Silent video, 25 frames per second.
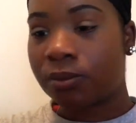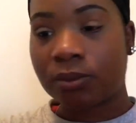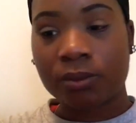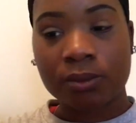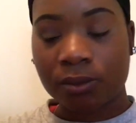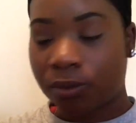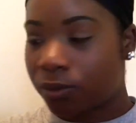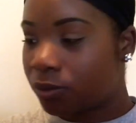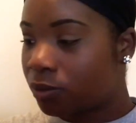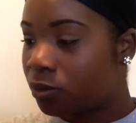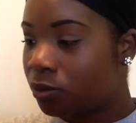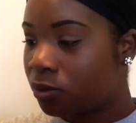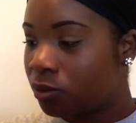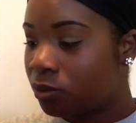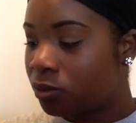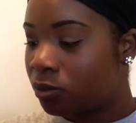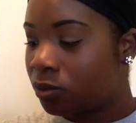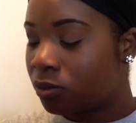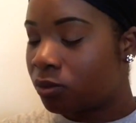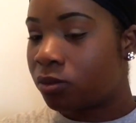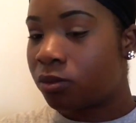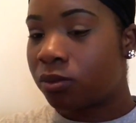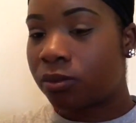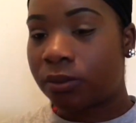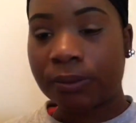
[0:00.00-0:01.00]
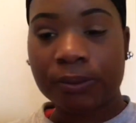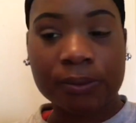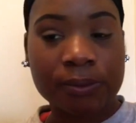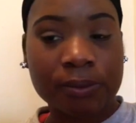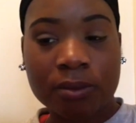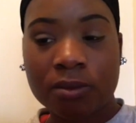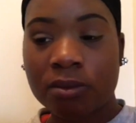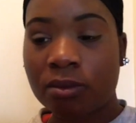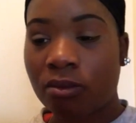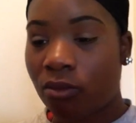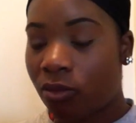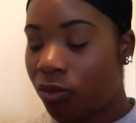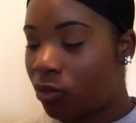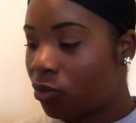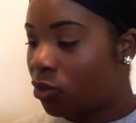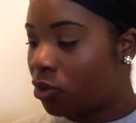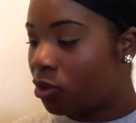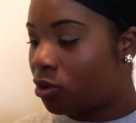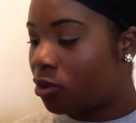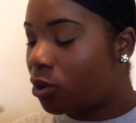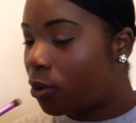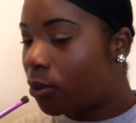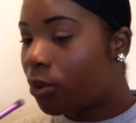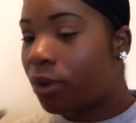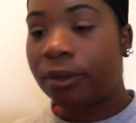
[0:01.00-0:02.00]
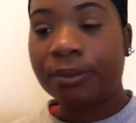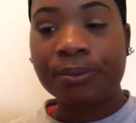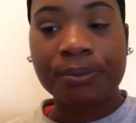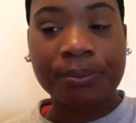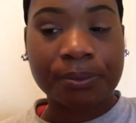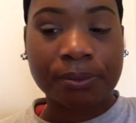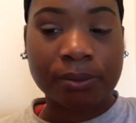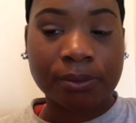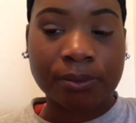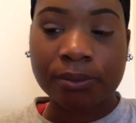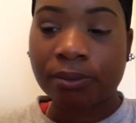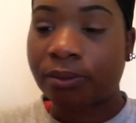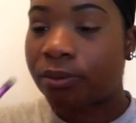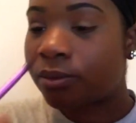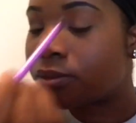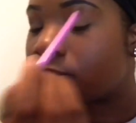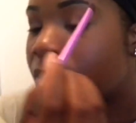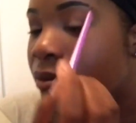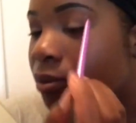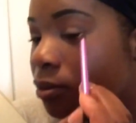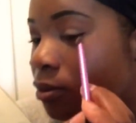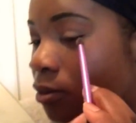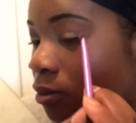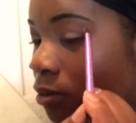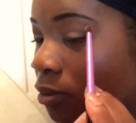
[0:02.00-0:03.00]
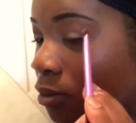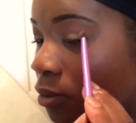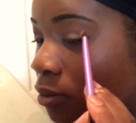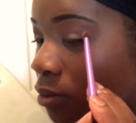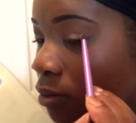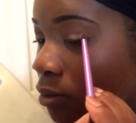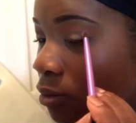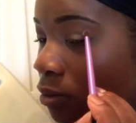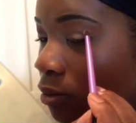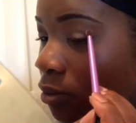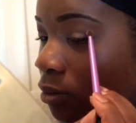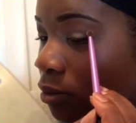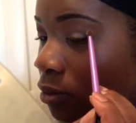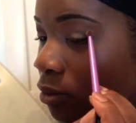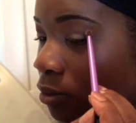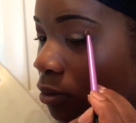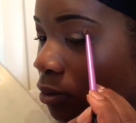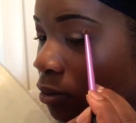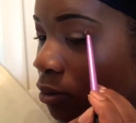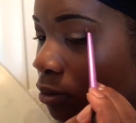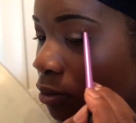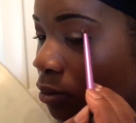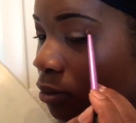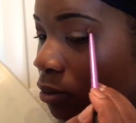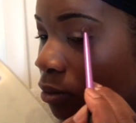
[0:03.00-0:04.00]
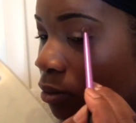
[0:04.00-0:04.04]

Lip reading: you just move on to the next eye and repeat your steps. I don't